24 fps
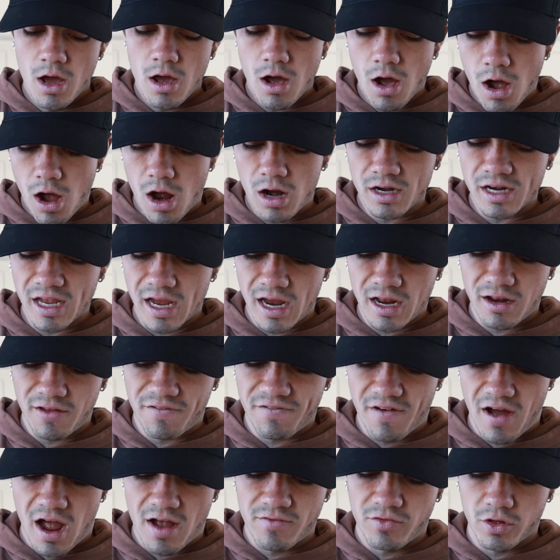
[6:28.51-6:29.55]
On
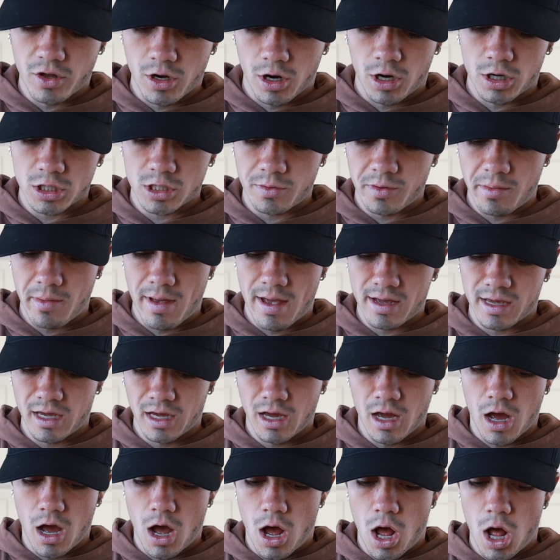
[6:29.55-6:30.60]
85, the car should be
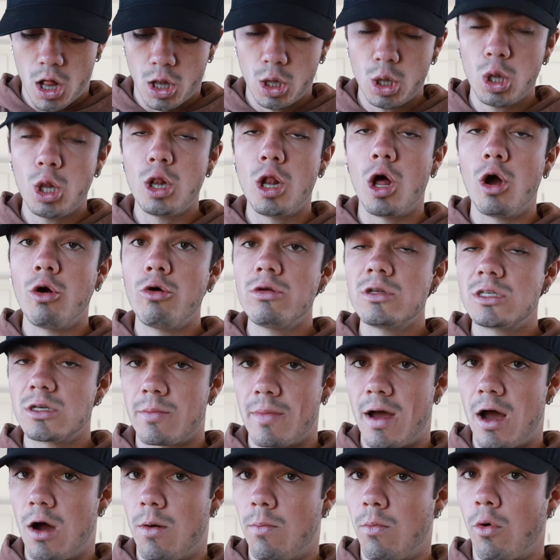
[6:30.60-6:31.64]
making loads
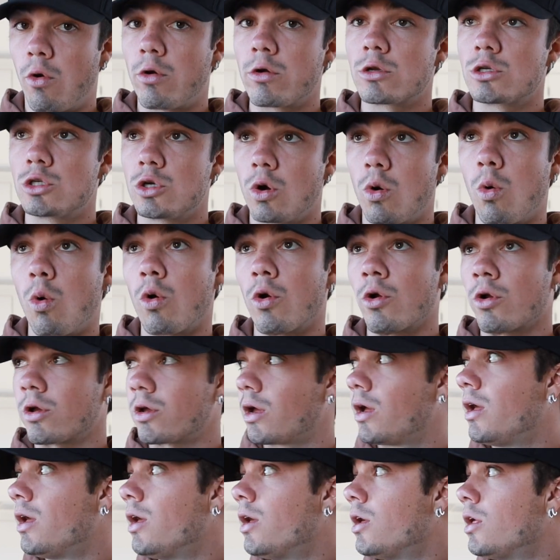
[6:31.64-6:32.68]
amount more
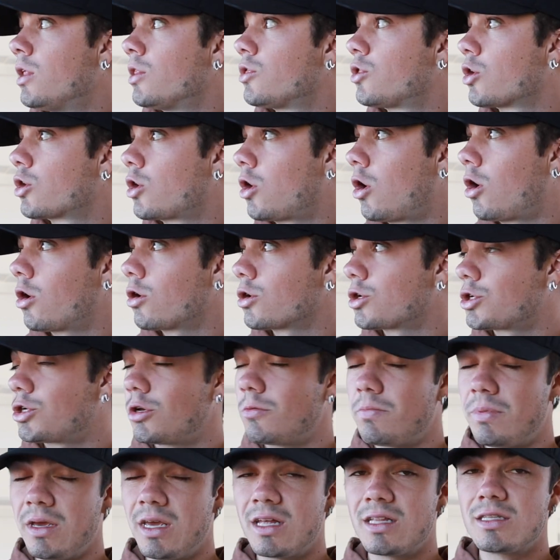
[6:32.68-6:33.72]
torque. The car
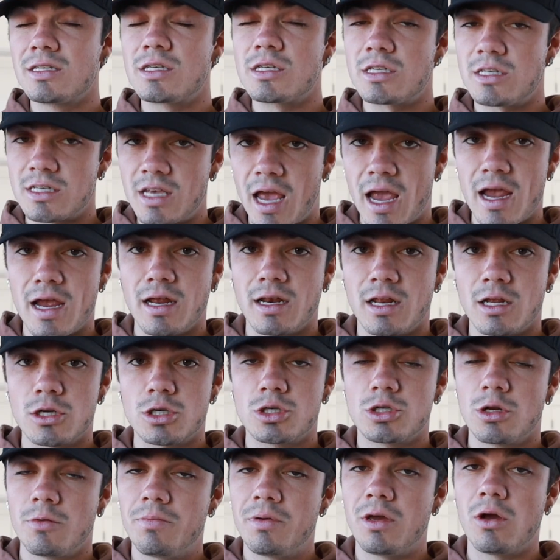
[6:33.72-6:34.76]
should be insane. It
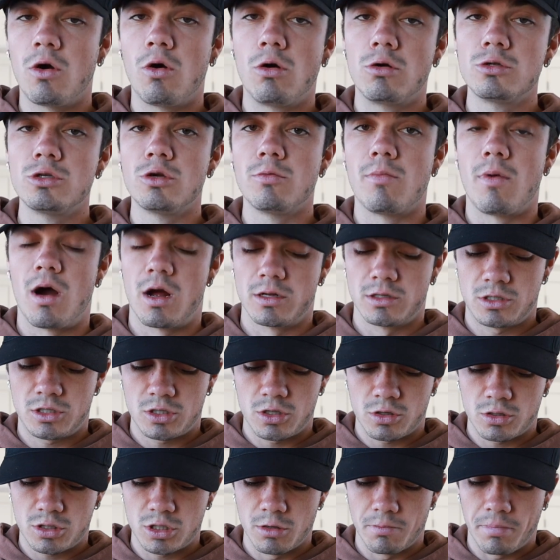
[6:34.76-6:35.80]
should be a whole new
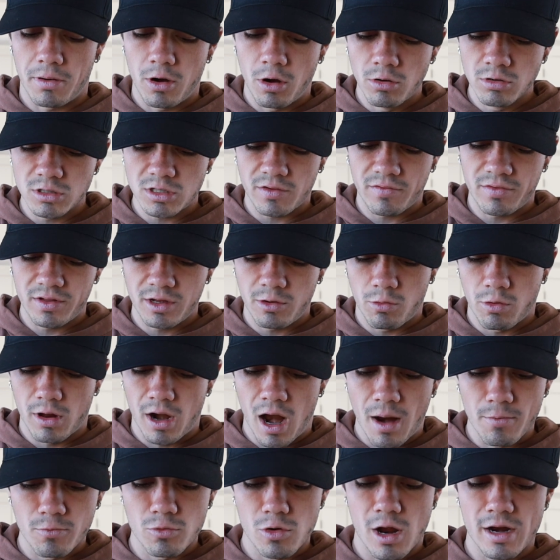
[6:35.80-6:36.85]
monster. Supposedly what
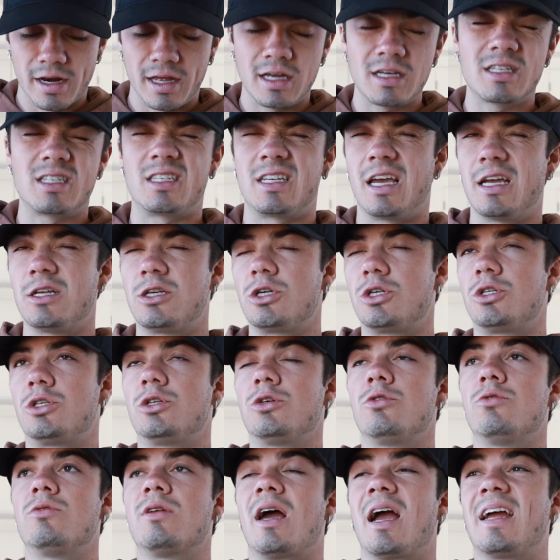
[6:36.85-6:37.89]
I'm running, stage
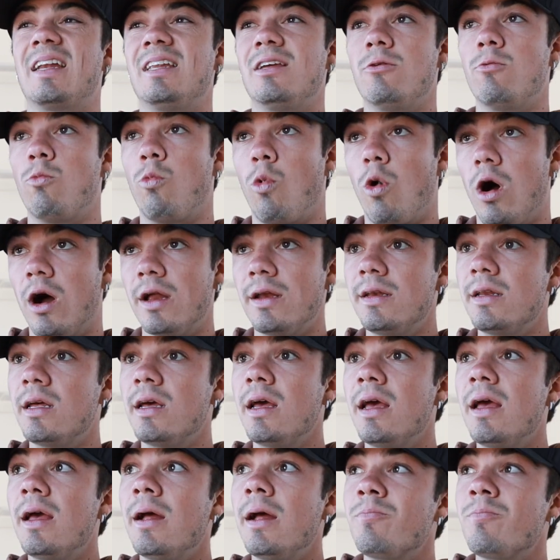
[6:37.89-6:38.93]
2
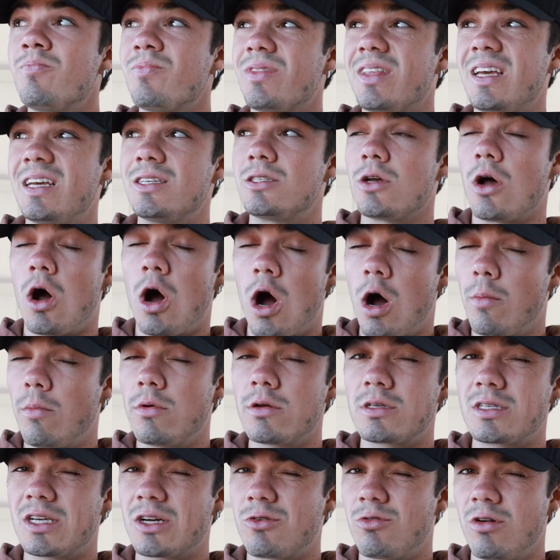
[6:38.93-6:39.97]
91, is
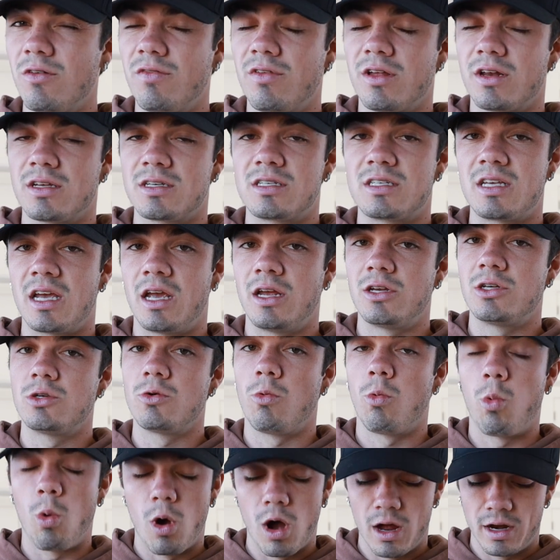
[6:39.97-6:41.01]
almost equivalent to stage
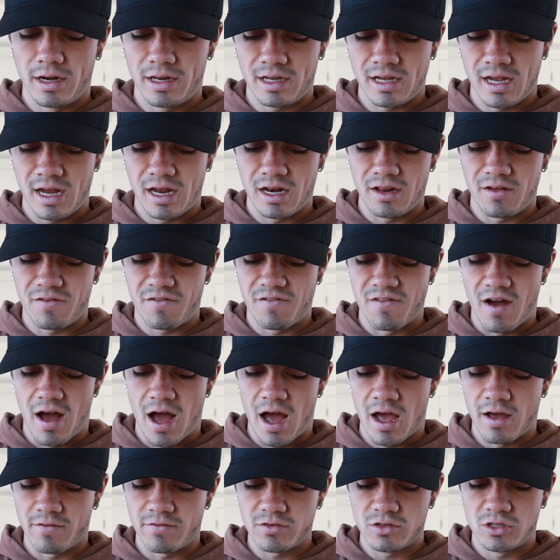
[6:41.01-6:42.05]
1
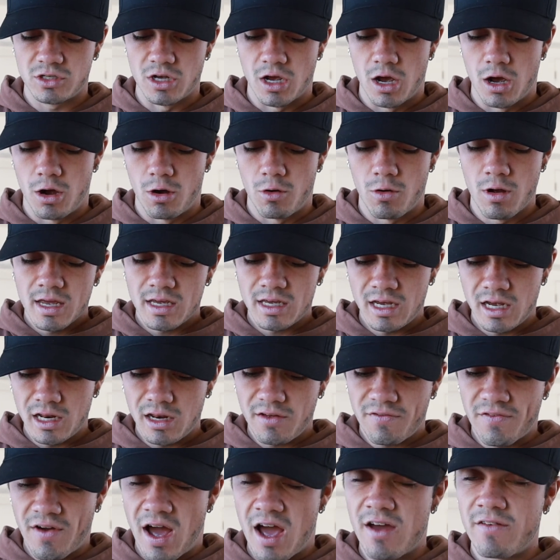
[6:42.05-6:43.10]
E85. So
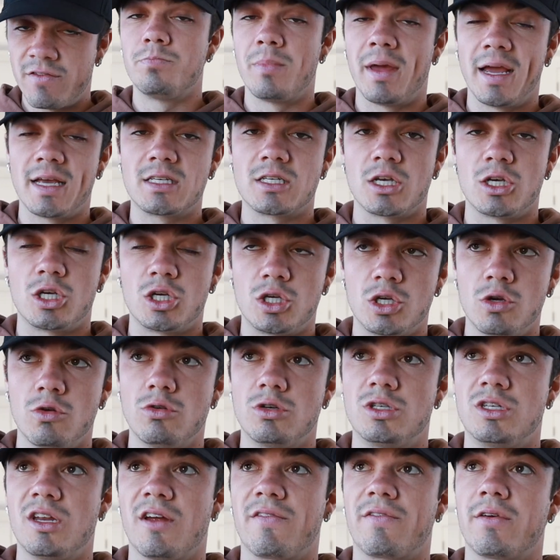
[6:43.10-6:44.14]
E85 makes a
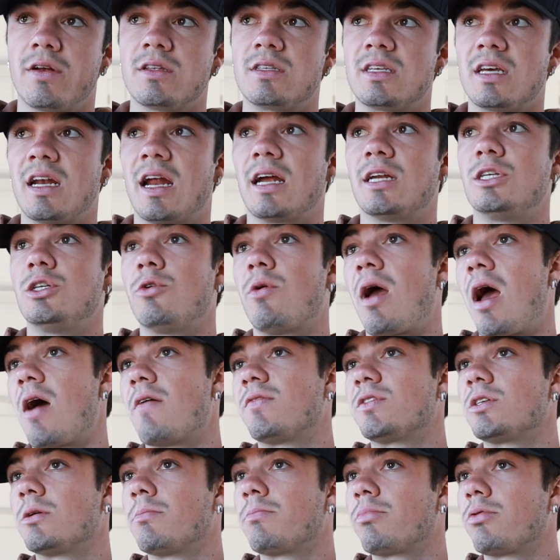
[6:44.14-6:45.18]
huge difference, and I do
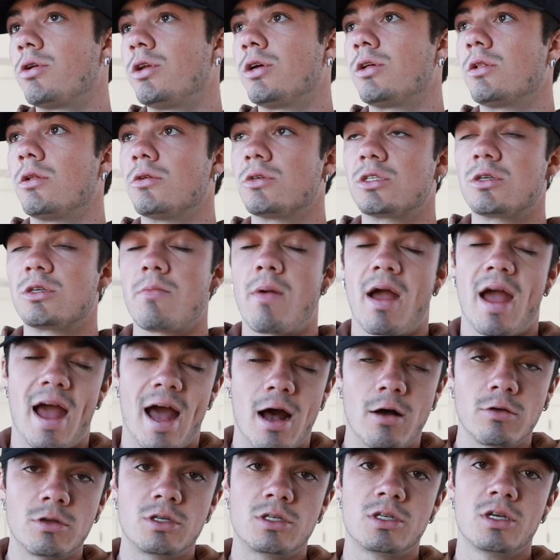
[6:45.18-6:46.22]
have some pretty close to my
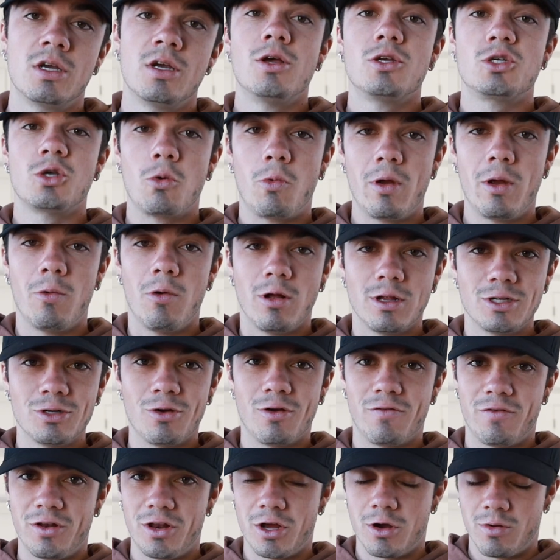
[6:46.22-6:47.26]
house, so we will do
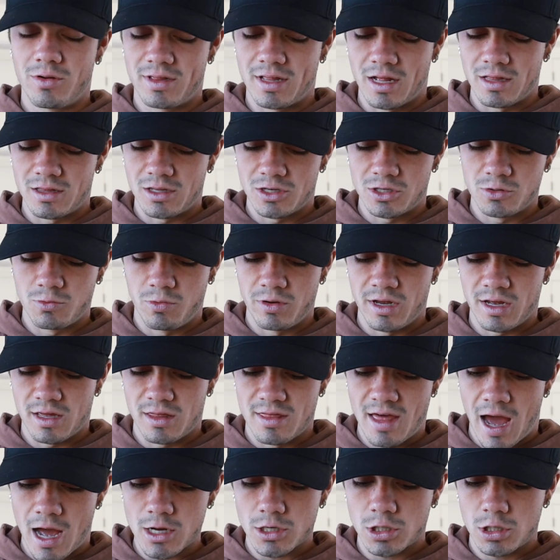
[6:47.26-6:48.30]
a video with that this week.
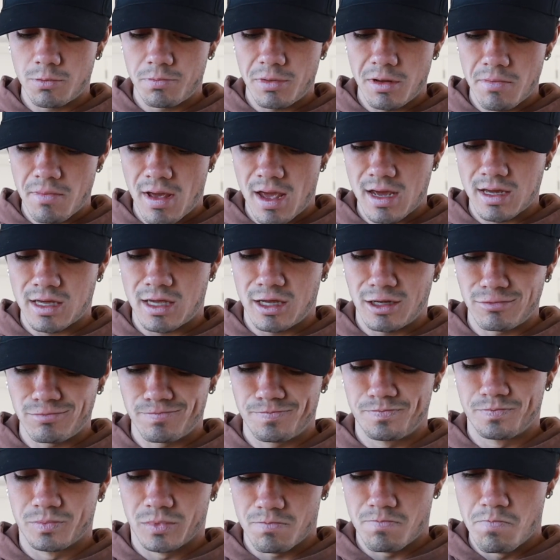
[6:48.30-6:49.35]
That should be
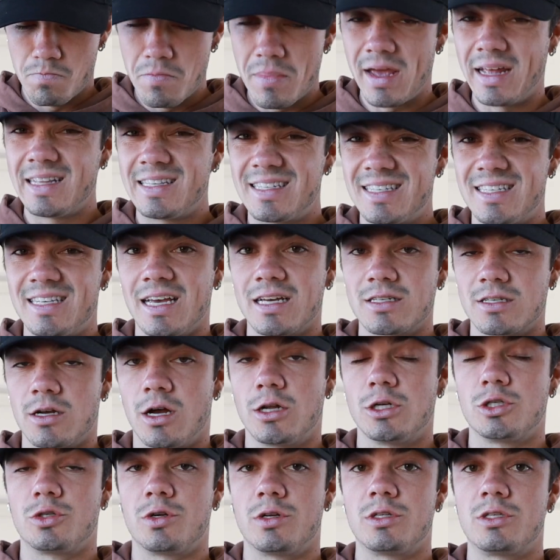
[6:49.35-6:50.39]
making mid
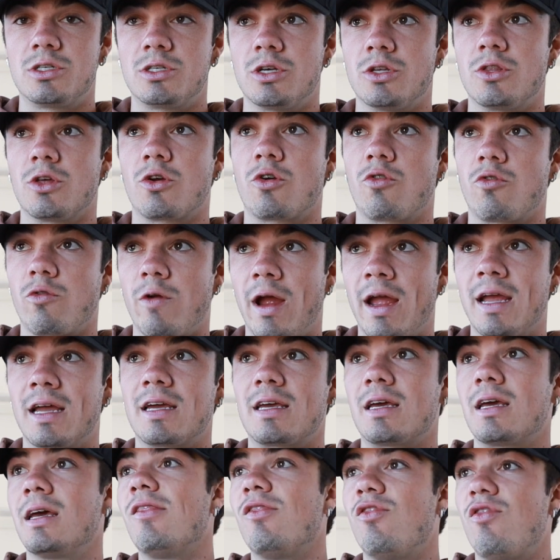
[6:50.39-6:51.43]
600s to the
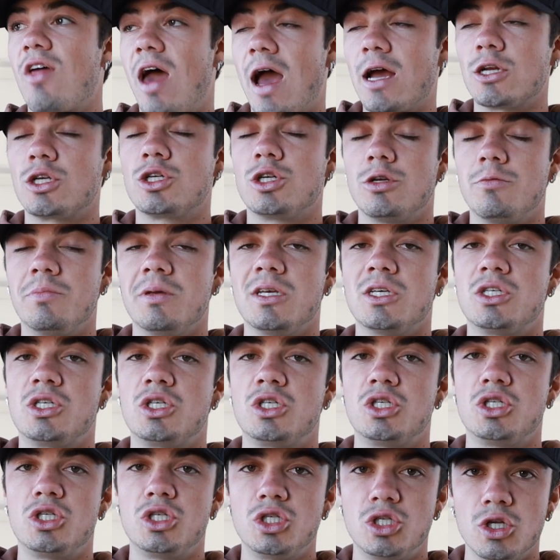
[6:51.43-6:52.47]
crank. That should be
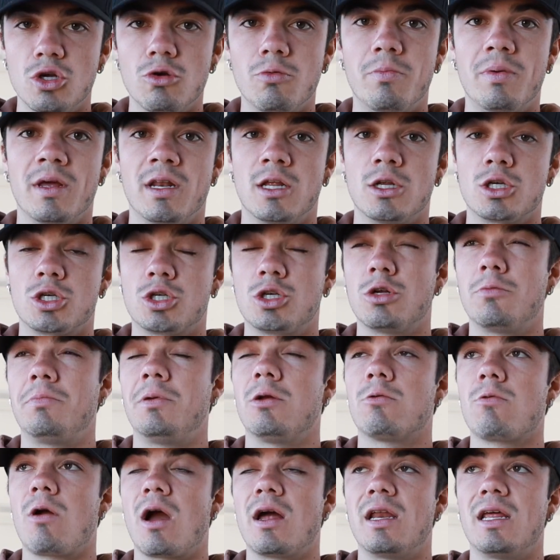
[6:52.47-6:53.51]
stupid. It should
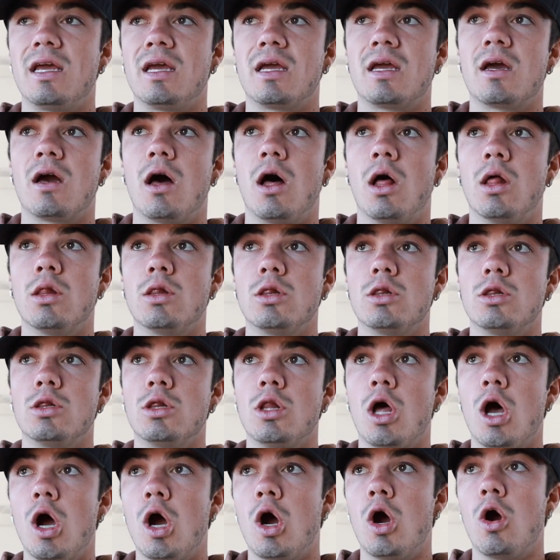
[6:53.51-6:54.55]
be running a
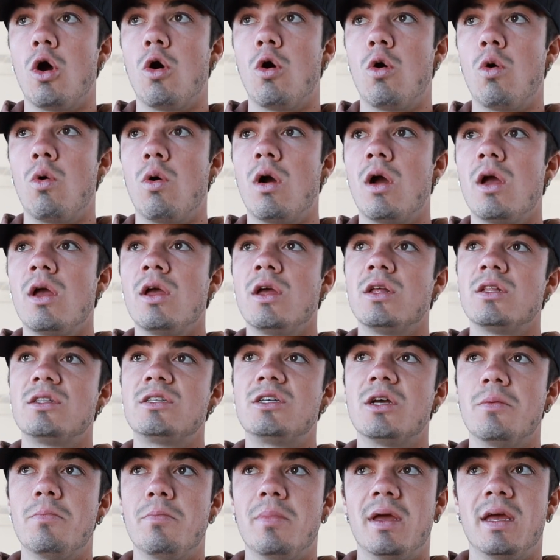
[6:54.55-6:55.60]
low
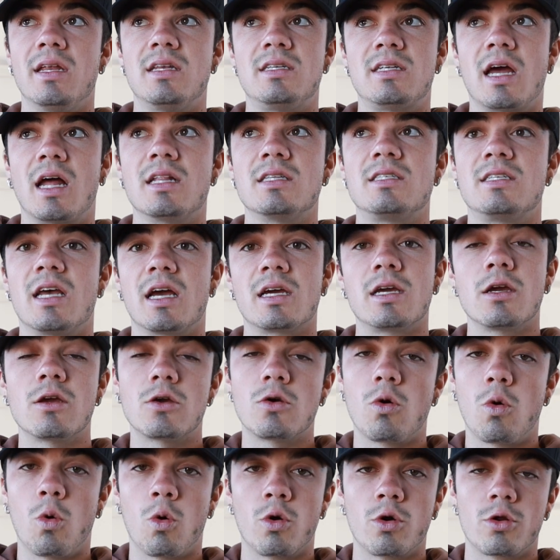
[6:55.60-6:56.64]
to mid 10-second
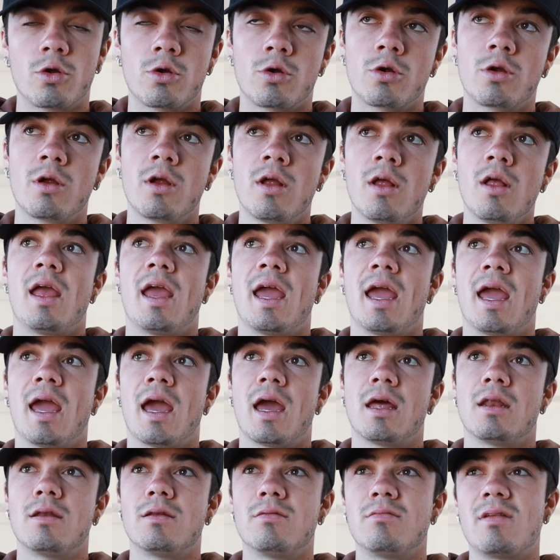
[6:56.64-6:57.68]
quarter,
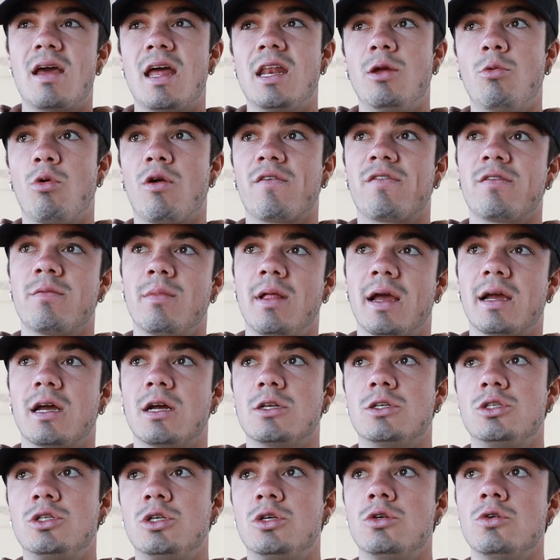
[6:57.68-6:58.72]
and anywhere from like a
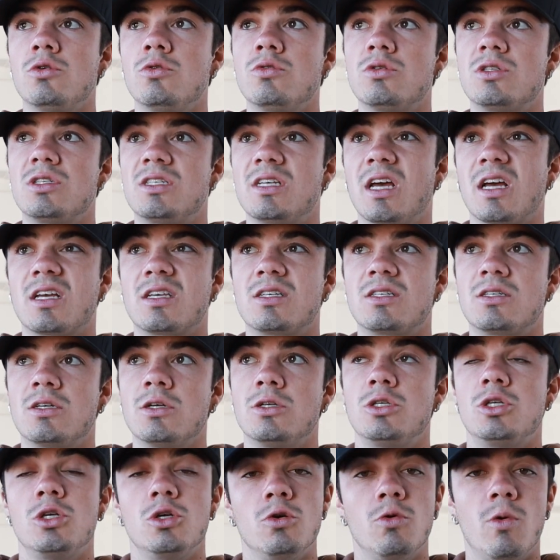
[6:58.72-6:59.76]
2.6 to
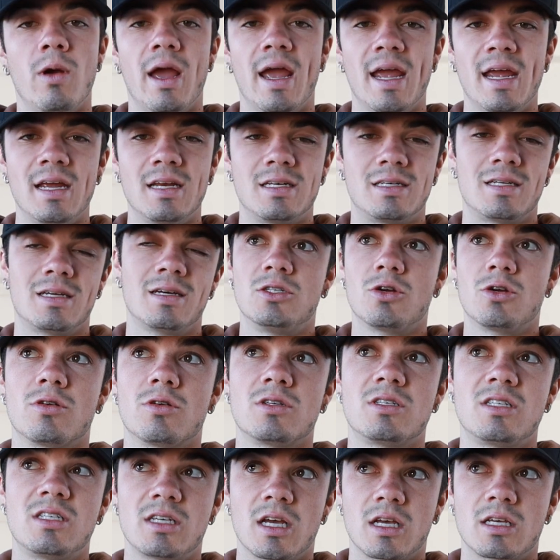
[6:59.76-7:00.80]
2.8,
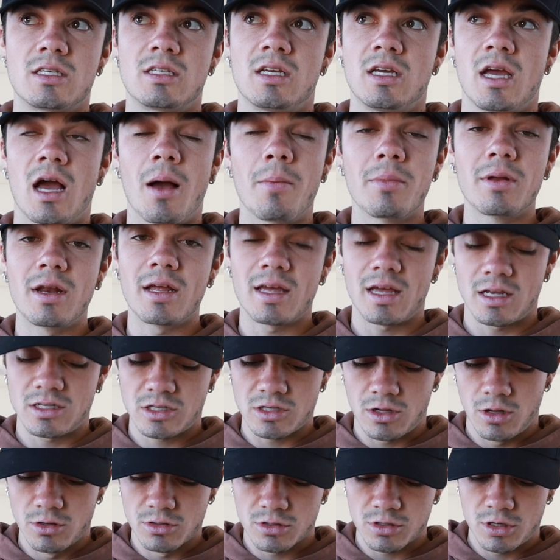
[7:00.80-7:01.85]
60. I'm gonna guess
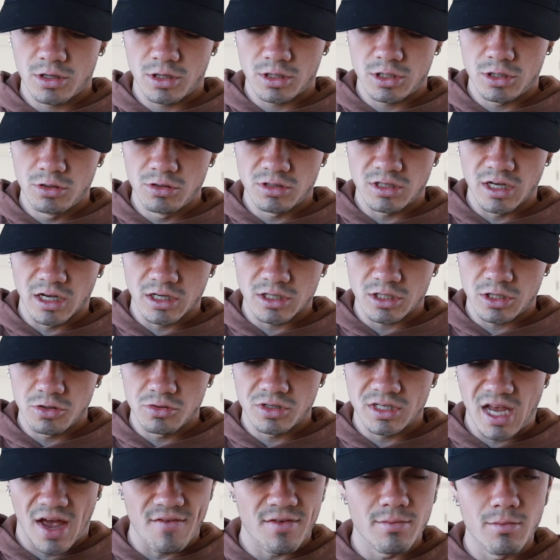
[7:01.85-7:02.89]
closer to the 2.6,
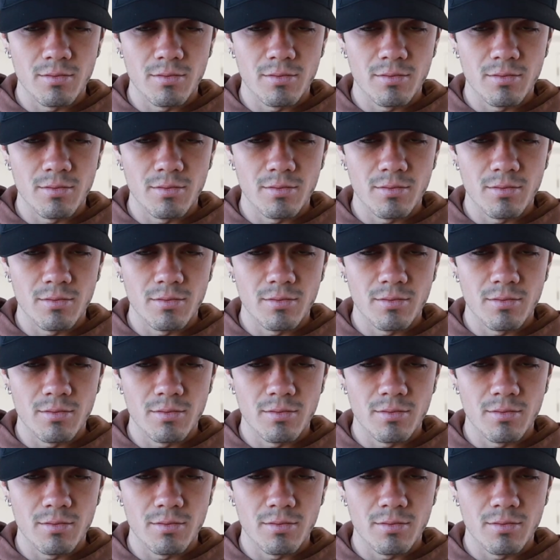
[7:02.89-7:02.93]
2.7